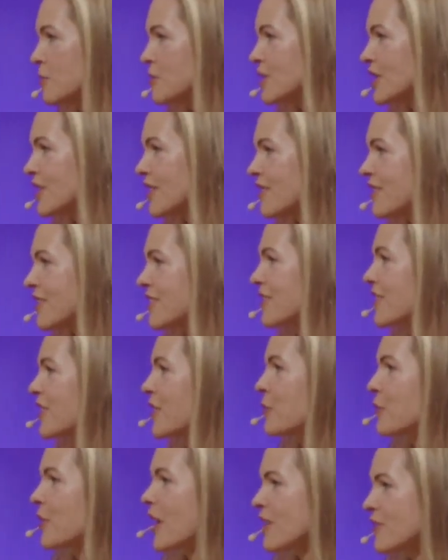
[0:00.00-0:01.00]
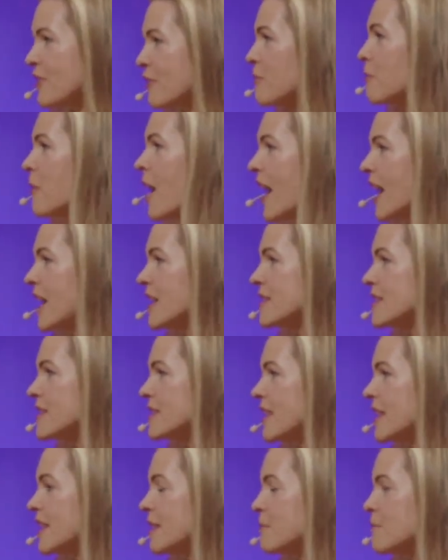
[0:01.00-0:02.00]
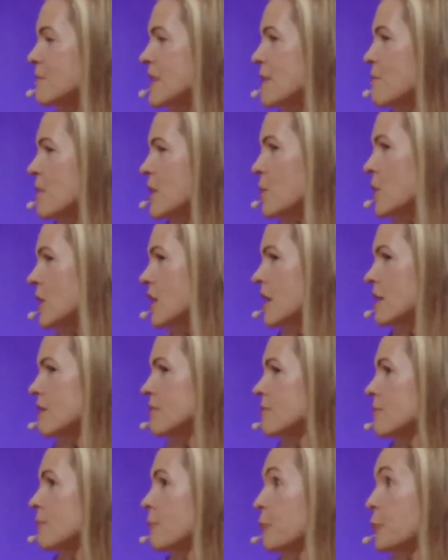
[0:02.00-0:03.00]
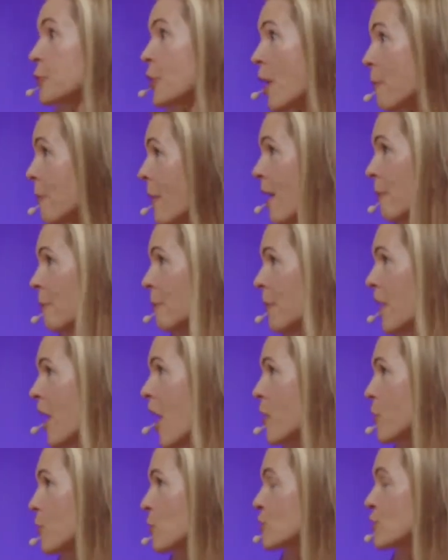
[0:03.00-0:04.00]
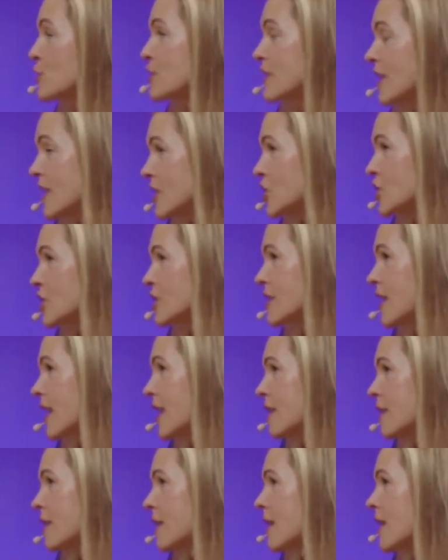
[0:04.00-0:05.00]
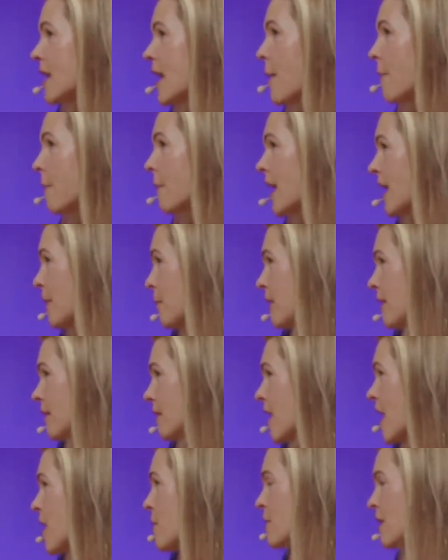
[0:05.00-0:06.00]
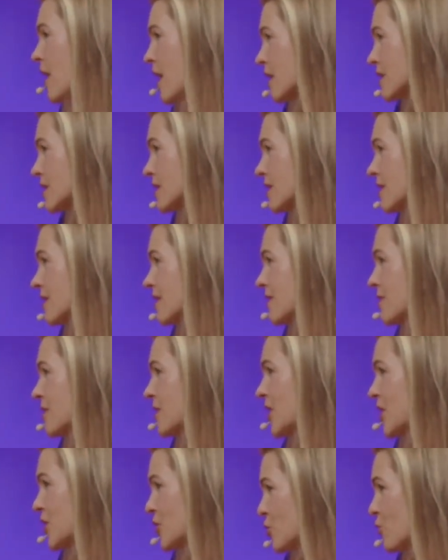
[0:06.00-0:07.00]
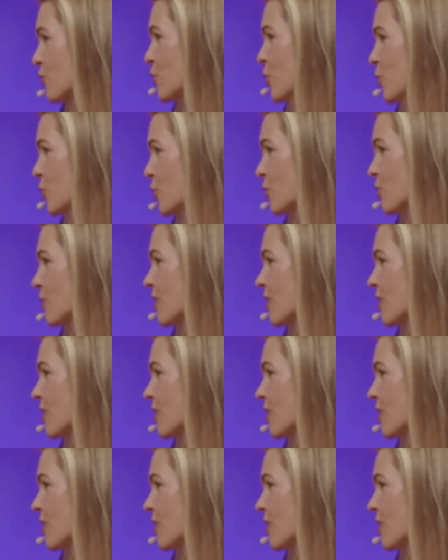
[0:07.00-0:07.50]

here, creative minds, and maybe we can wrap up our discussion, and maybe I will ask each of you